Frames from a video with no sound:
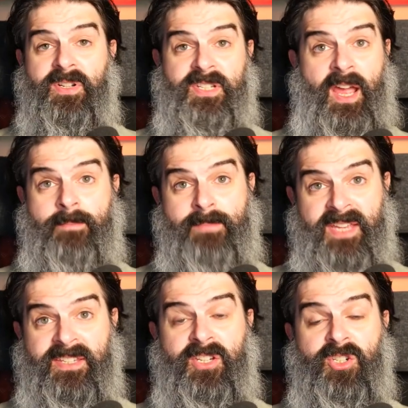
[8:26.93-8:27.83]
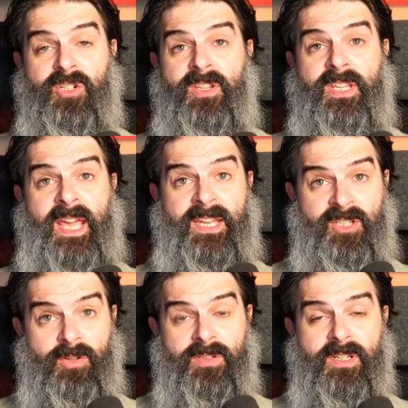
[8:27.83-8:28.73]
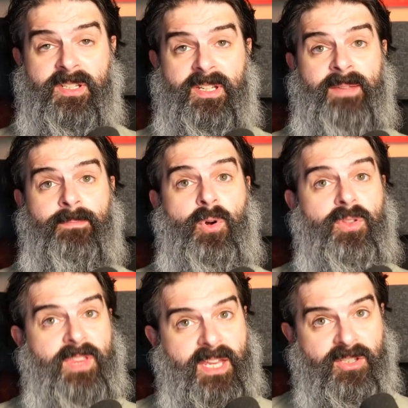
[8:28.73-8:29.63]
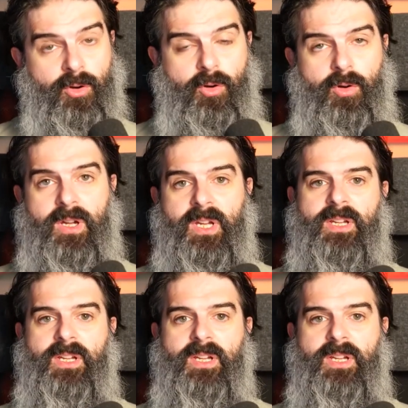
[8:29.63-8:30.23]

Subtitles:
message to the end user to input their score.